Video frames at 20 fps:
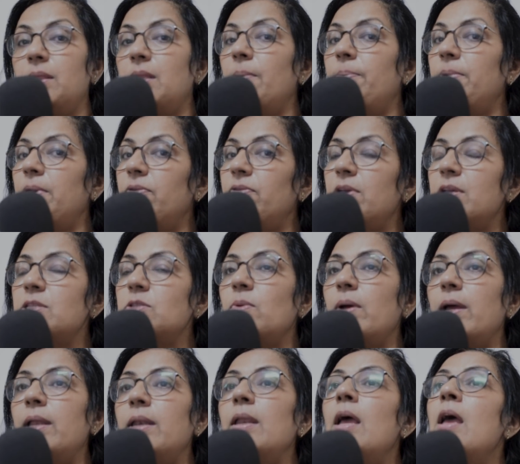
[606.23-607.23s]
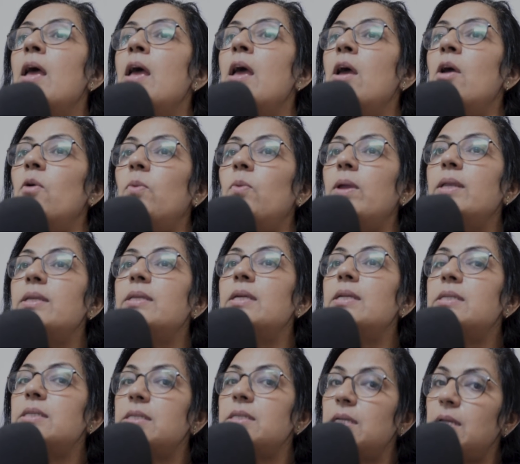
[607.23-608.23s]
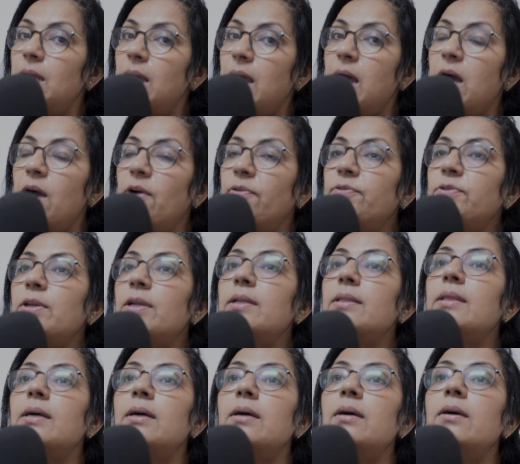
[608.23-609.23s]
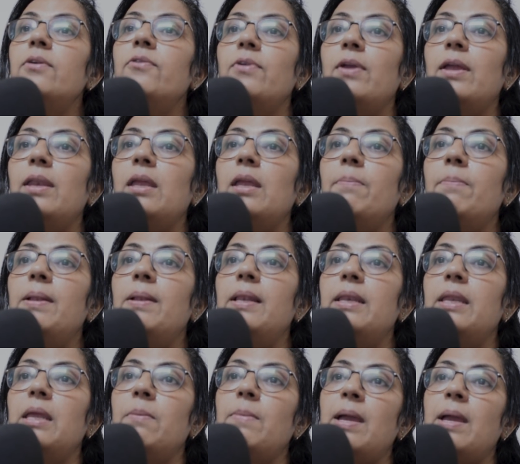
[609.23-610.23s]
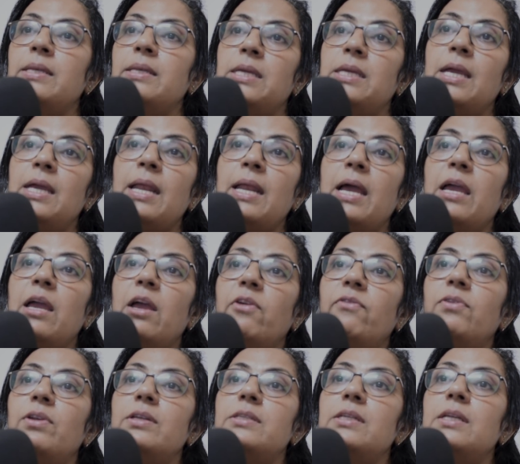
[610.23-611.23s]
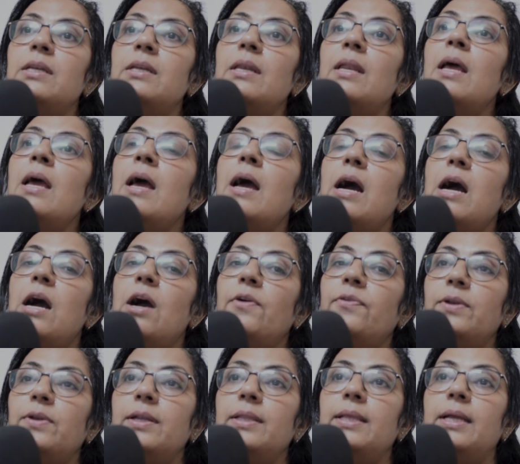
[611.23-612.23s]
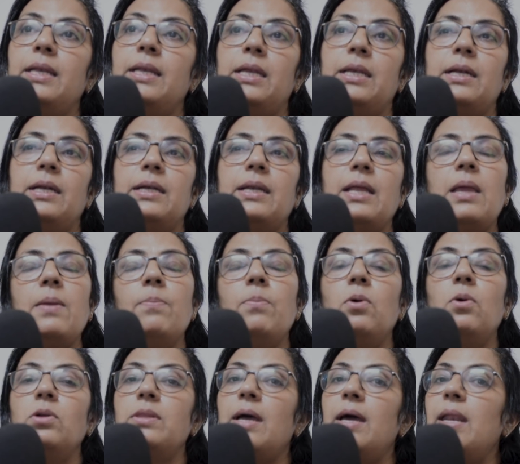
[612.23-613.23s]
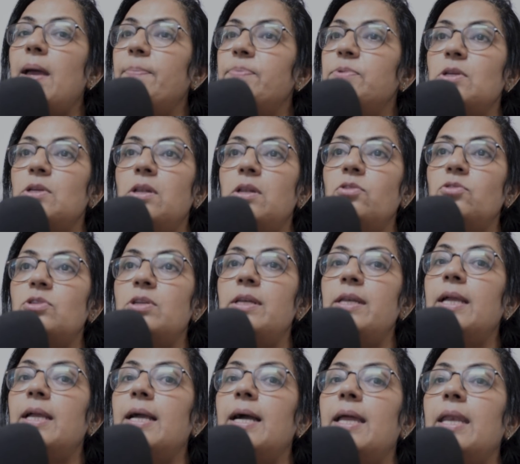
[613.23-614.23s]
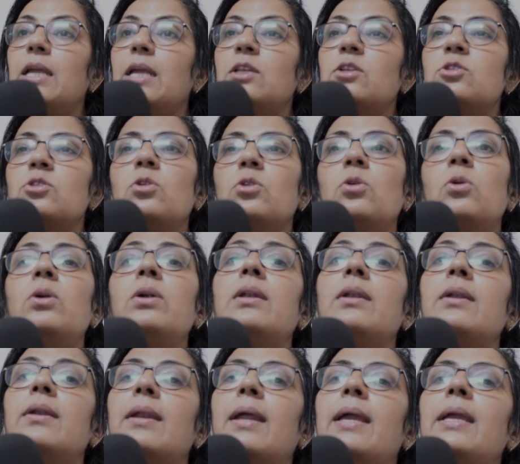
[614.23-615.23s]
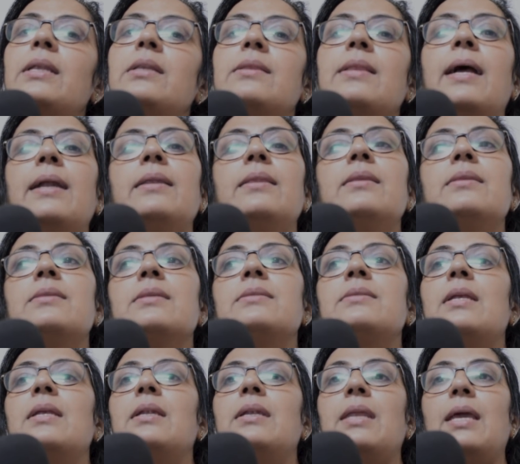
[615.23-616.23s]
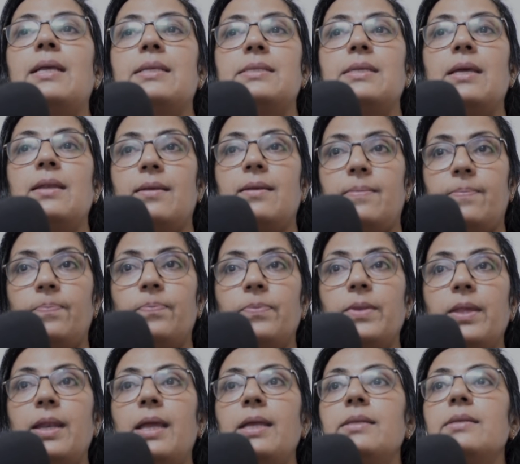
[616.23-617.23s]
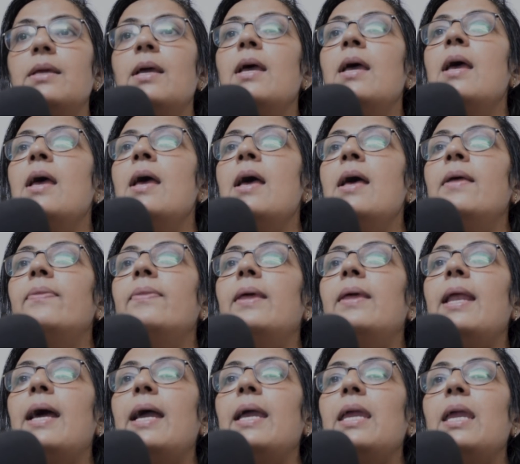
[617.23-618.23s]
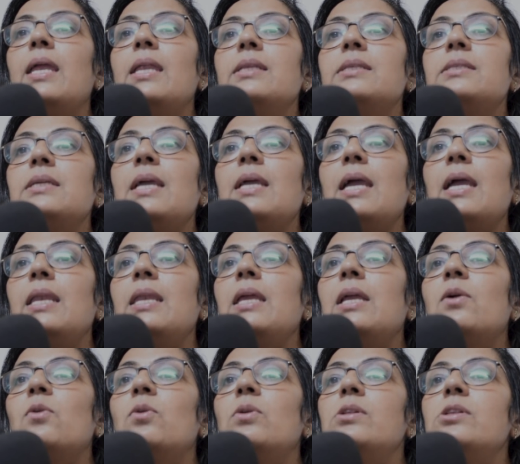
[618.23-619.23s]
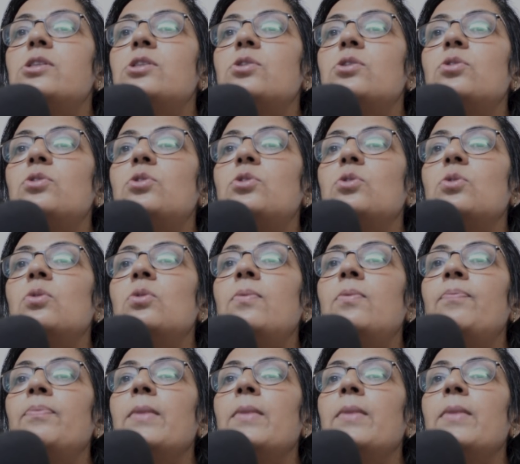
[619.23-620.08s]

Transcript: the previous one, we did after the variable name, and here I have written after the data type. Both are absolutely correct, so don't write that this is syntax error, right? Then int n equals to 2,